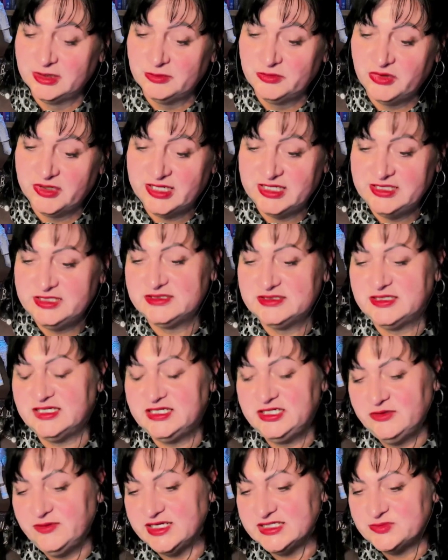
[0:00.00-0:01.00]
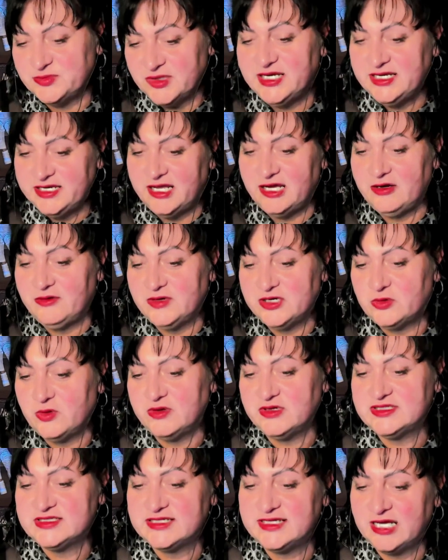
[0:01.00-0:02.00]
But can you explain how
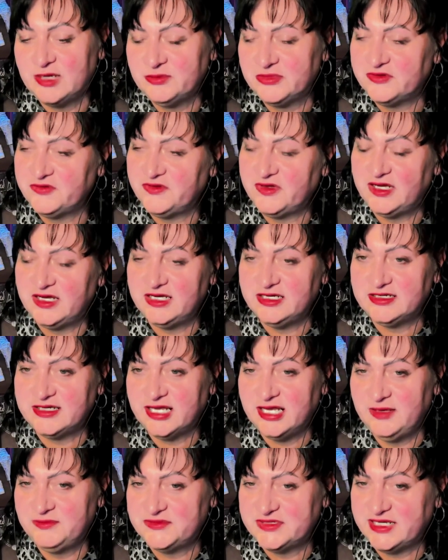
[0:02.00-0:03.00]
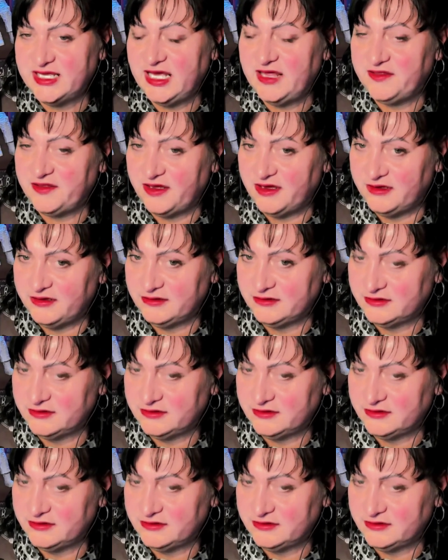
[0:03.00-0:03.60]
Equality Amplified came together?